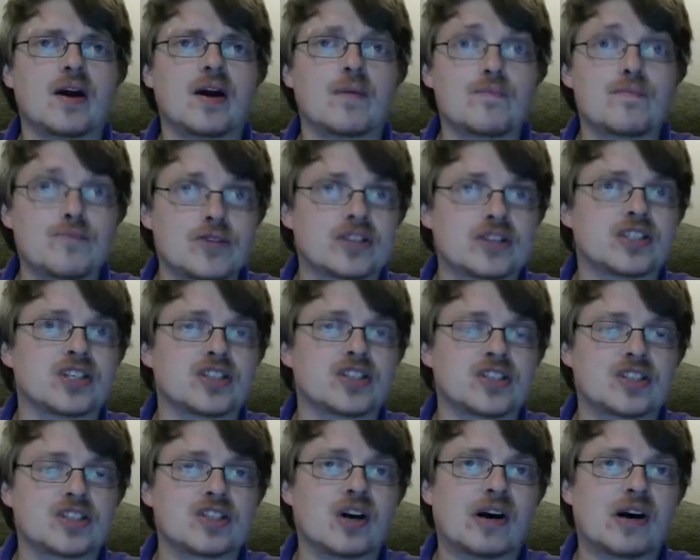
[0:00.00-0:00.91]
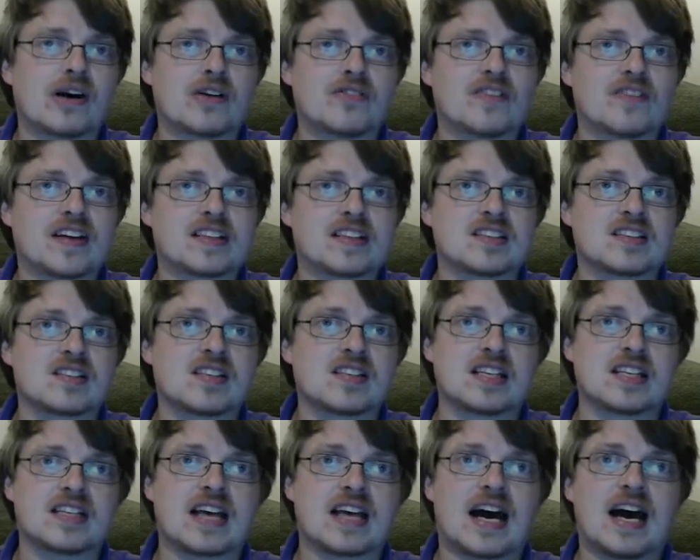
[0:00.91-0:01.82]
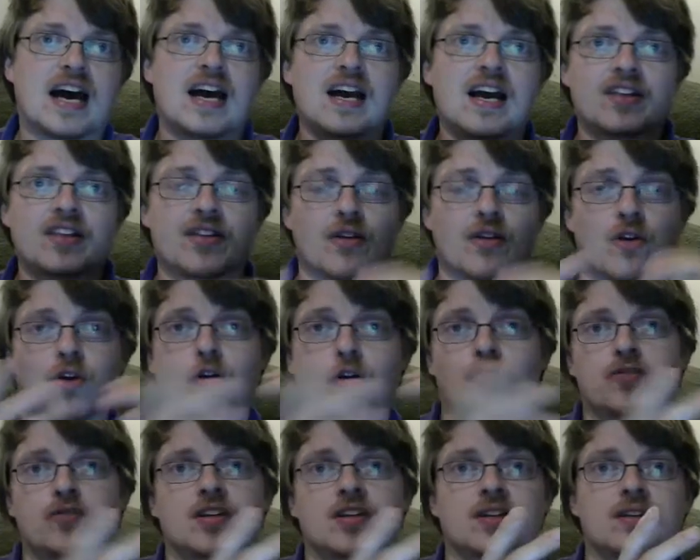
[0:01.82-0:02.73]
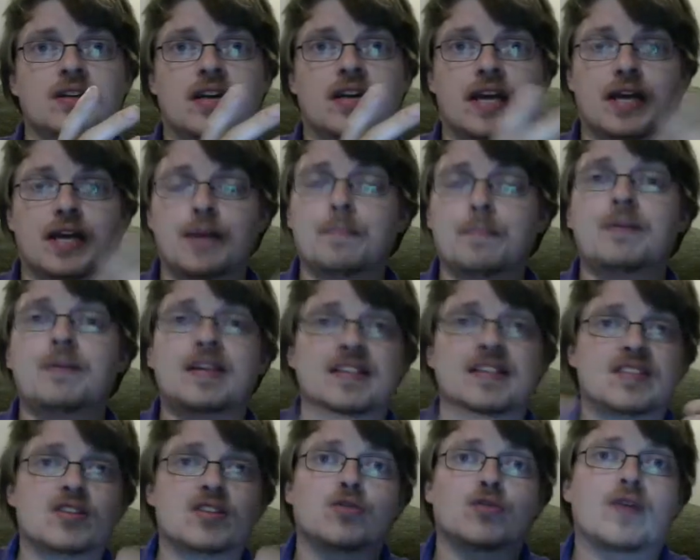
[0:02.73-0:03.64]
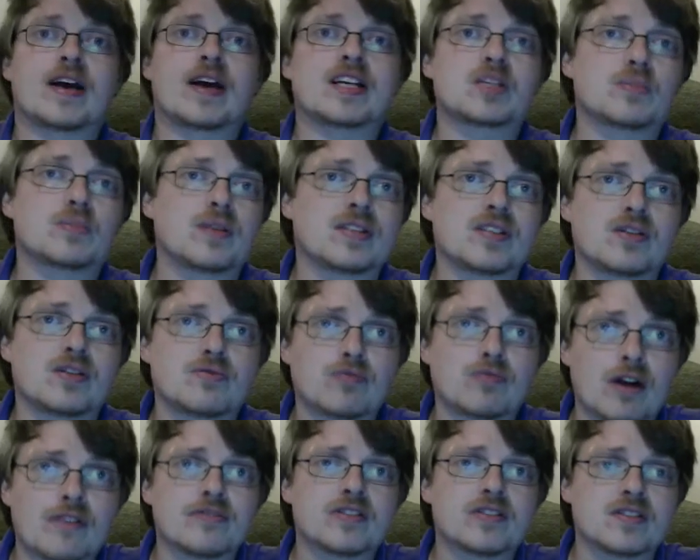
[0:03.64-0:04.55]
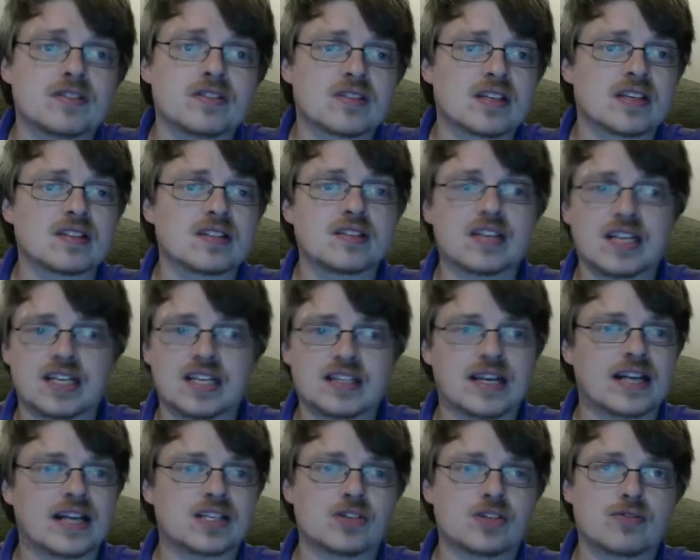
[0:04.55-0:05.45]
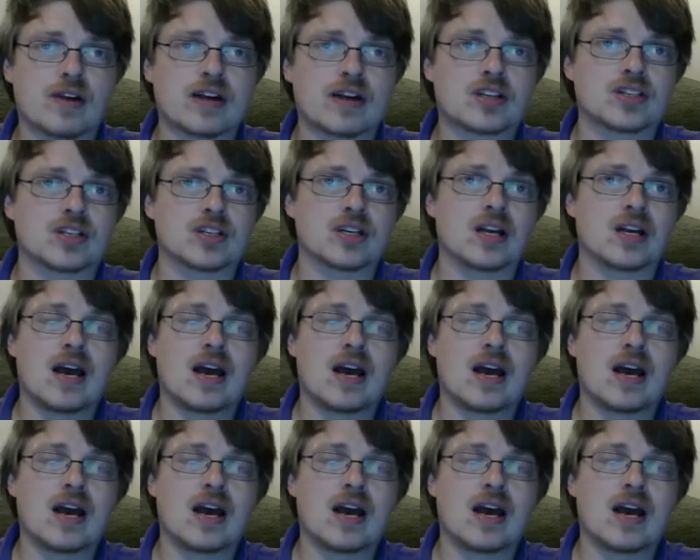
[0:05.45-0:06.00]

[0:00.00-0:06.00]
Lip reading: British style fantasy, that there are often implicit or explicit references in that direction.